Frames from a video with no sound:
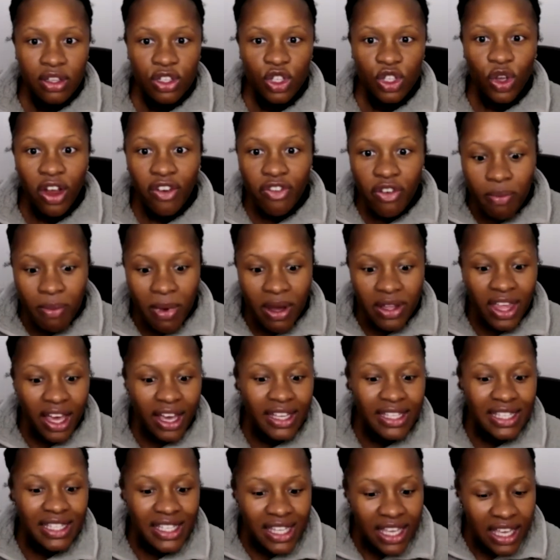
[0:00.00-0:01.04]
So every month I
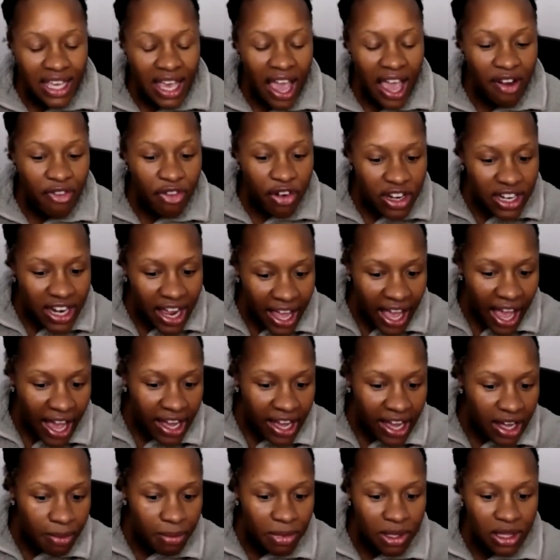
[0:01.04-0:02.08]
can see, every day I
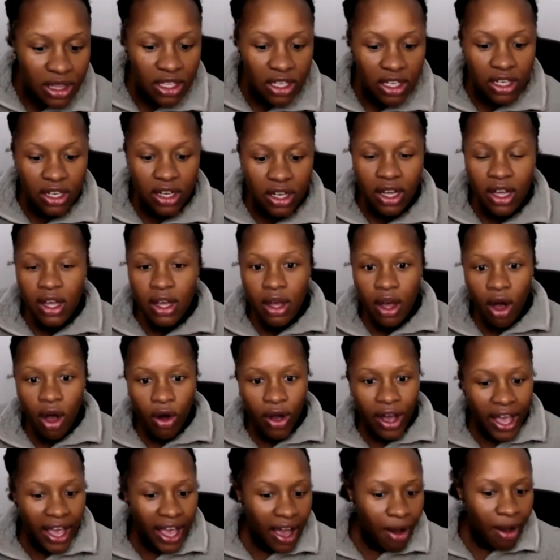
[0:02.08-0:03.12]
come and look,
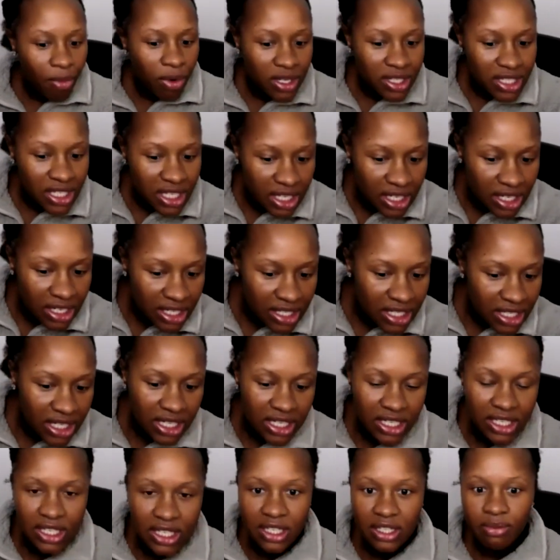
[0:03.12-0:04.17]
okay, I want 10
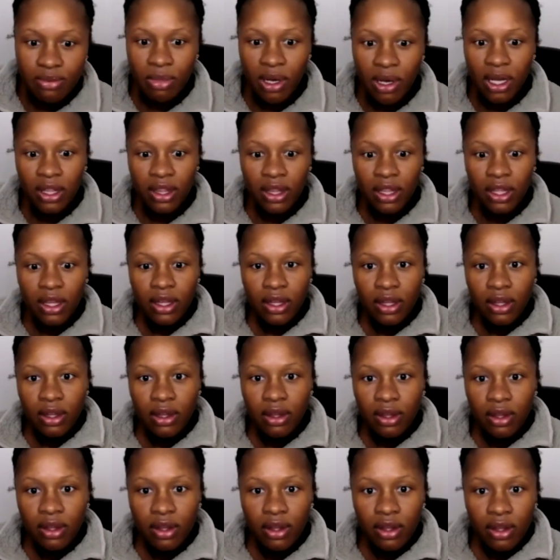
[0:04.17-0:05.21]
DTs this month.
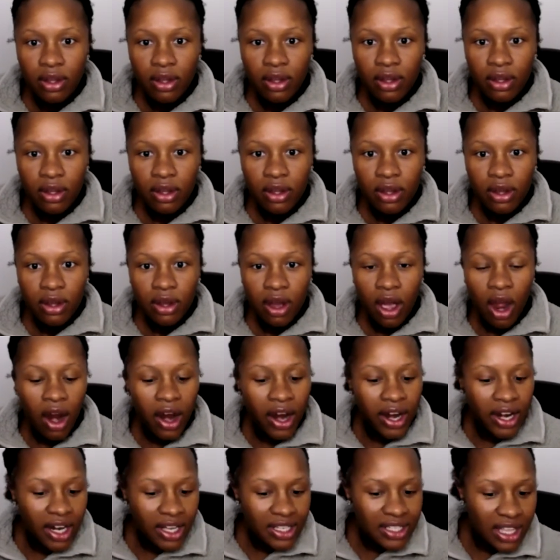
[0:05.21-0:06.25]
All
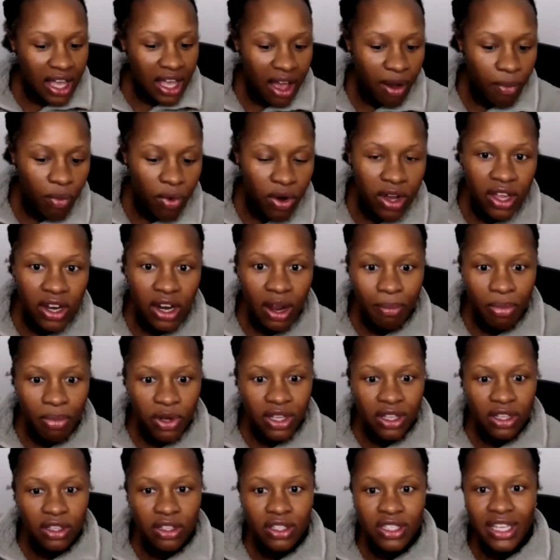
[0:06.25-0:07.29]
right, I signed one. I
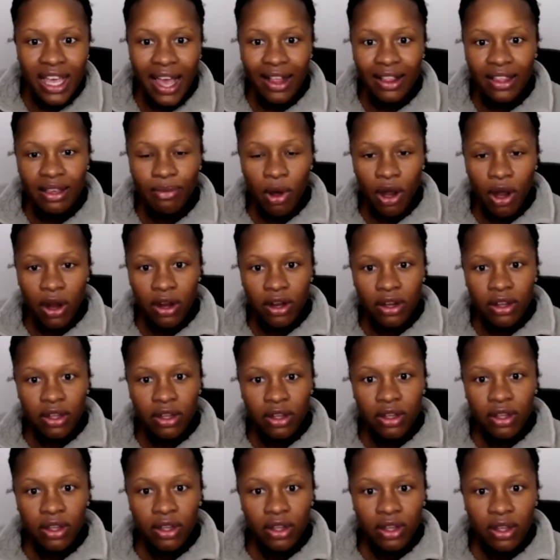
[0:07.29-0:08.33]
put a little tally mark.
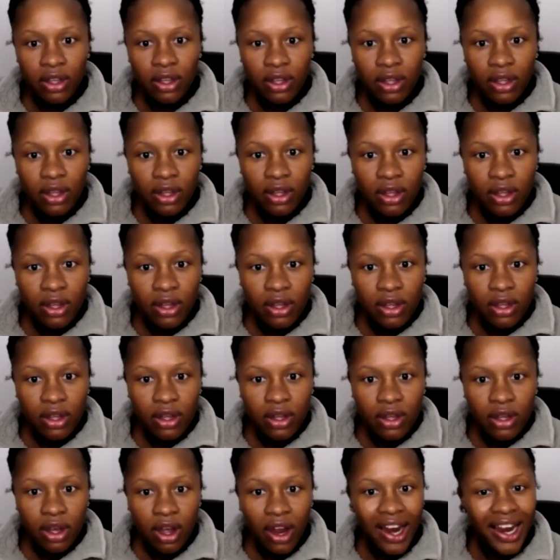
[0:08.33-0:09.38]

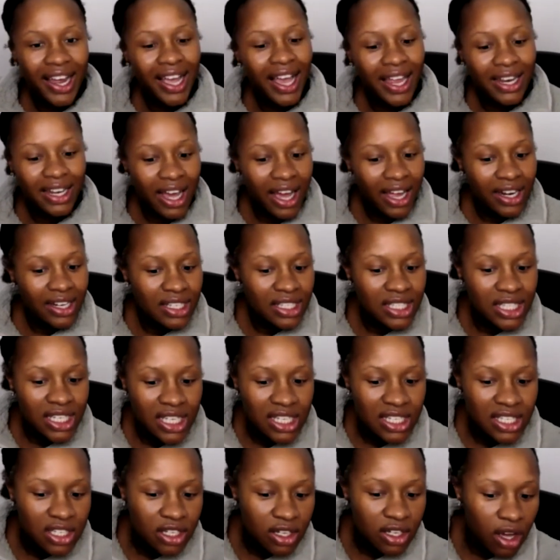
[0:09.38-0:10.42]
All right, got 90
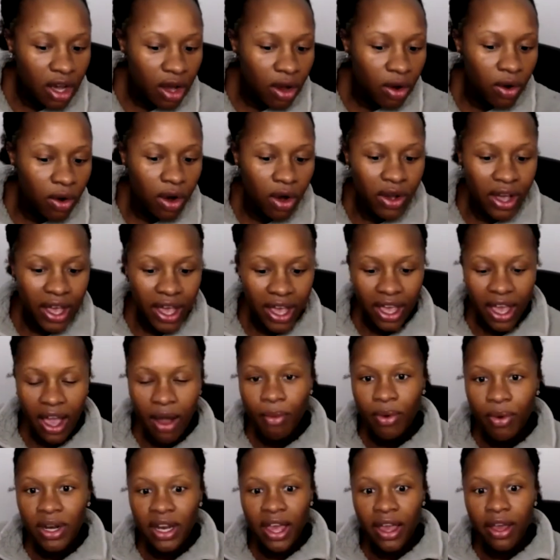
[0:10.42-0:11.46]
T's to go. Okay, I
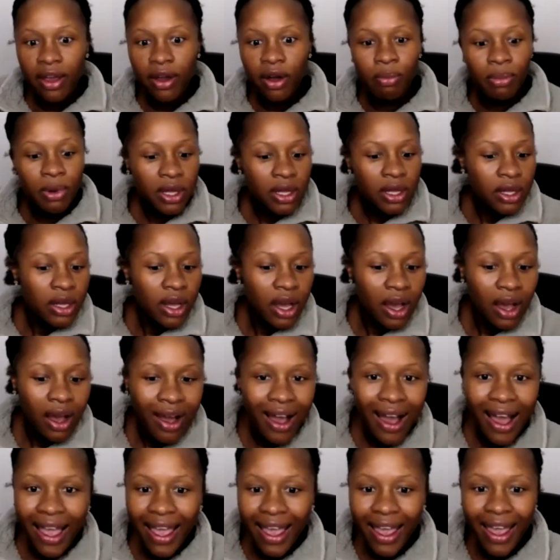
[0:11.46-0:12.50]
want to help
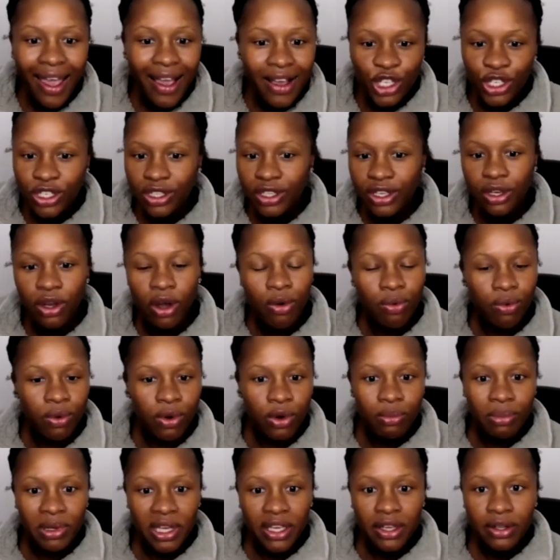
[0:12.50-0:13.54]
Ashley go
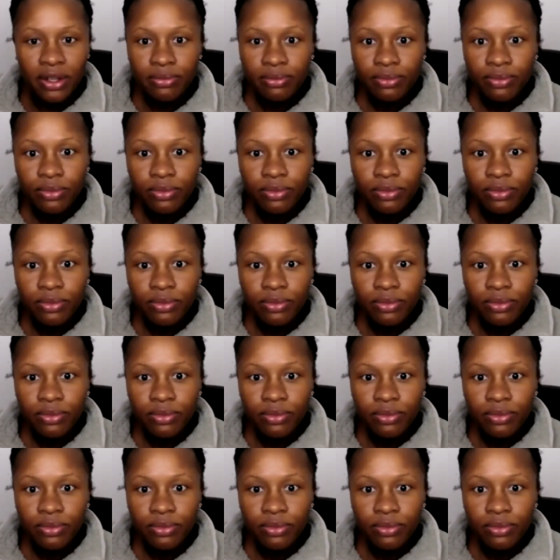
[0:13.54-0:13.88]
Ruby.